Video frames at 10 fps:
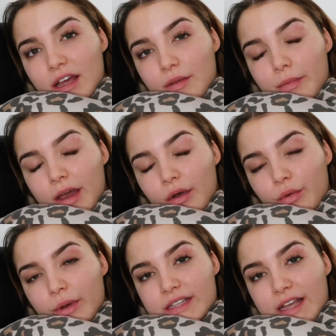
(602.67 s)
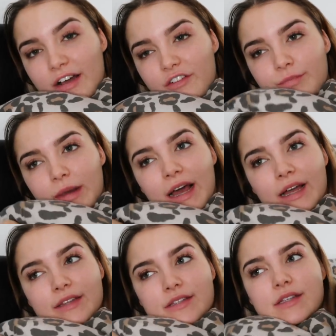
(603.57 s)
like me. I always have
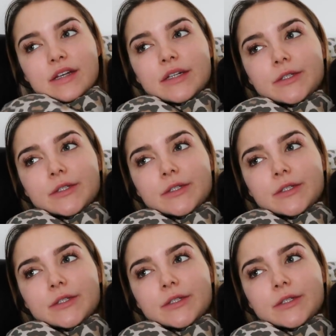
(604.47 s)
plans,